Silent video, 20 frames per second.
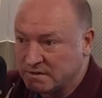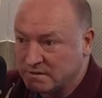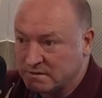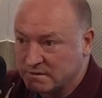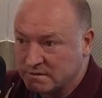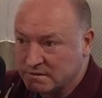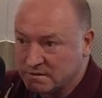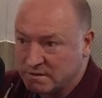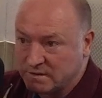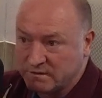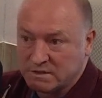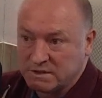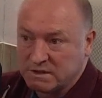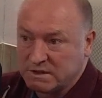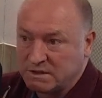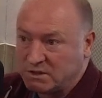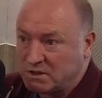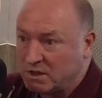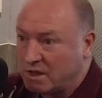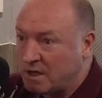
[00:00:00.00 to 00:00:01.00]
and
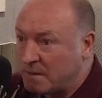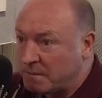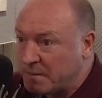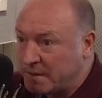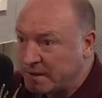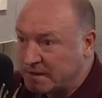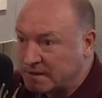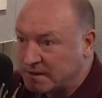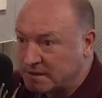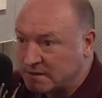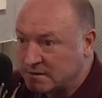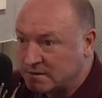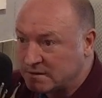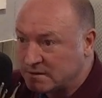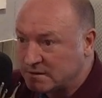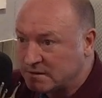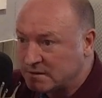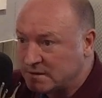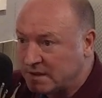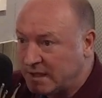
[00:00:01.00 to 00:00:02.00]
obviously Sharpies and
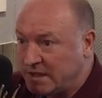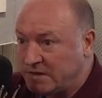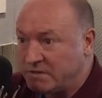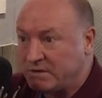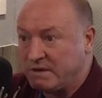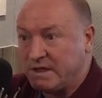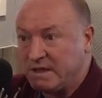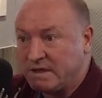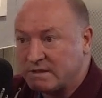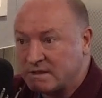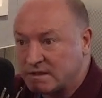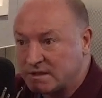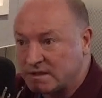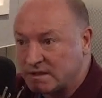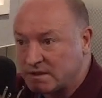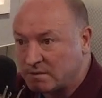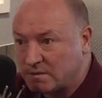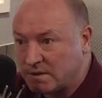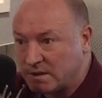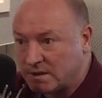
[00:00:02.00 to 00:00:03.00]
Adrian Heath of
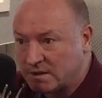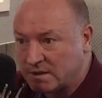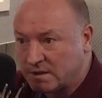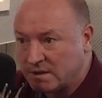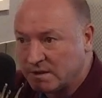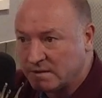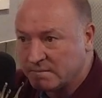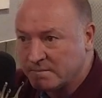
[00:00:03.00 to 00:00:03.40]
this world.